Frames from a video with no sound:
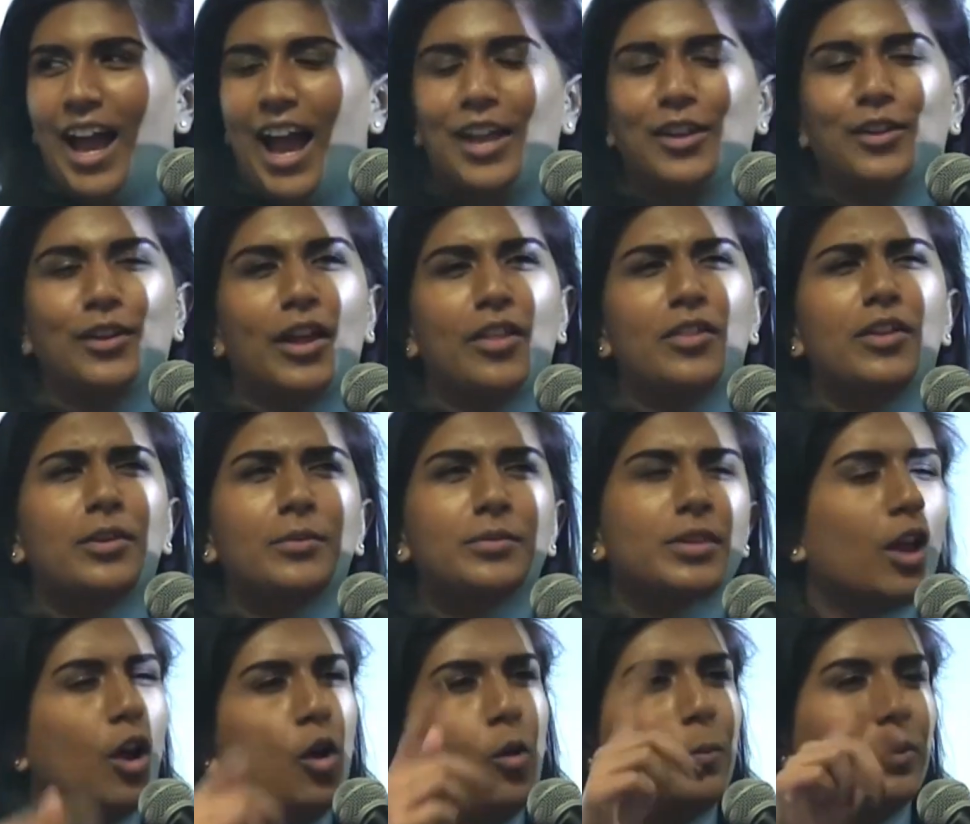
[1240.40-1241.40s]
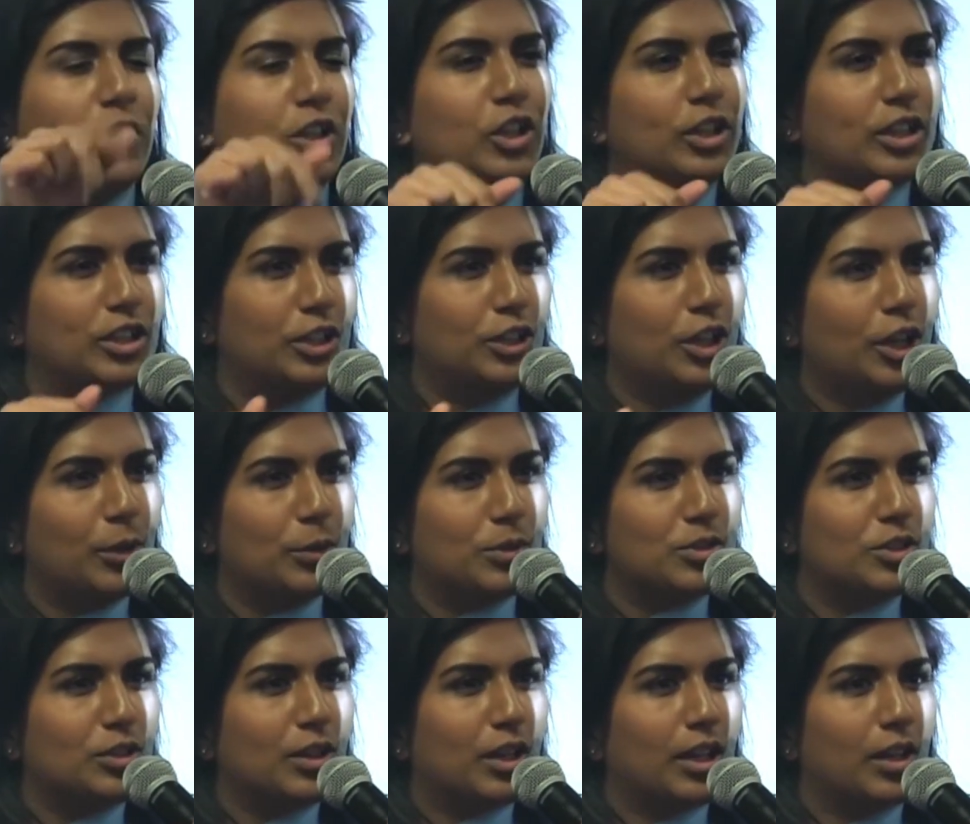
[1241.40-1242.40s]
And you're like, then I was like, oh, but you look at the notes,
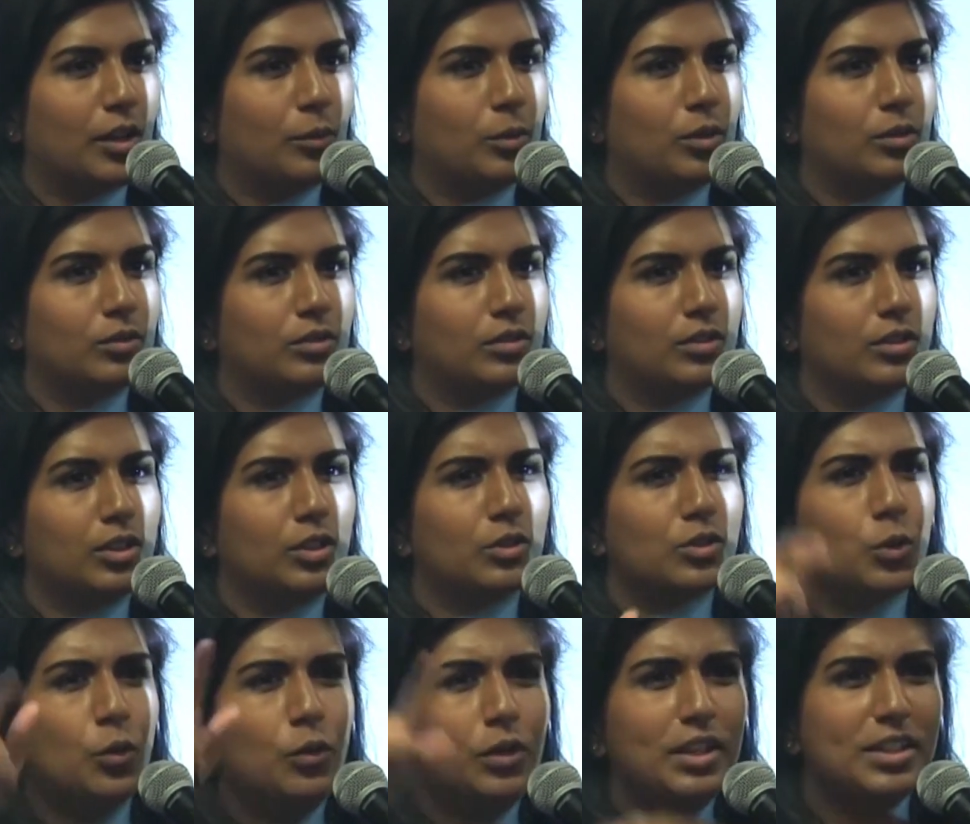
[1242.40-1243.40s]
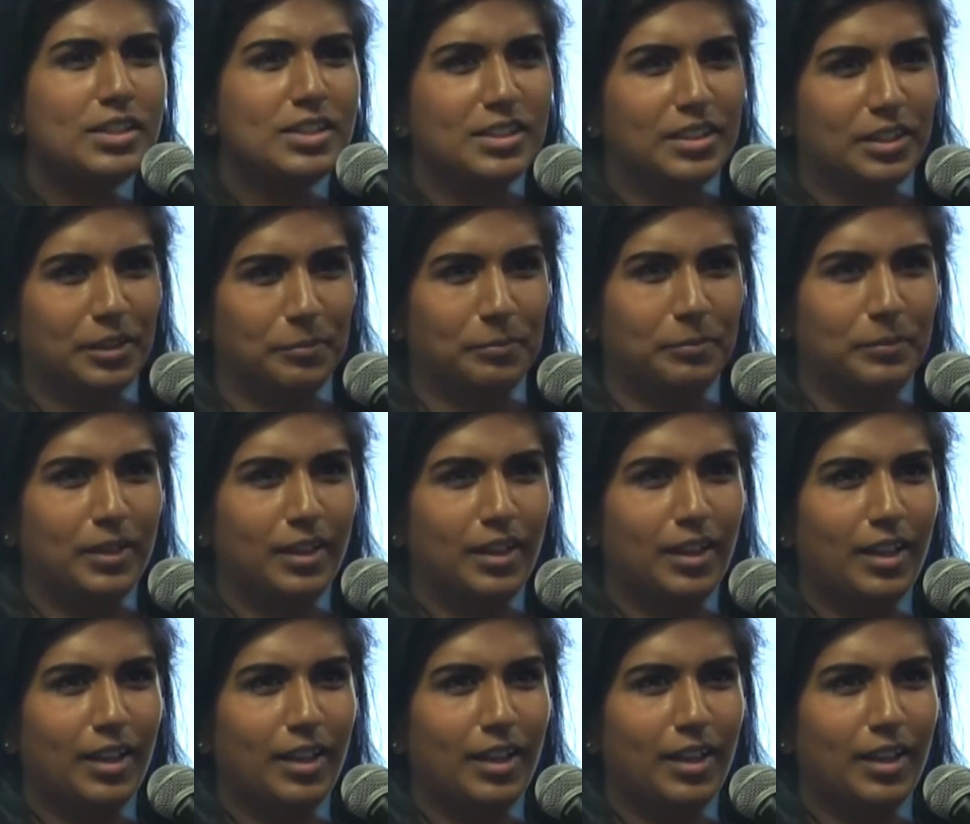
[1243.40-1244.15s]
and you're like, well, you're talking to them.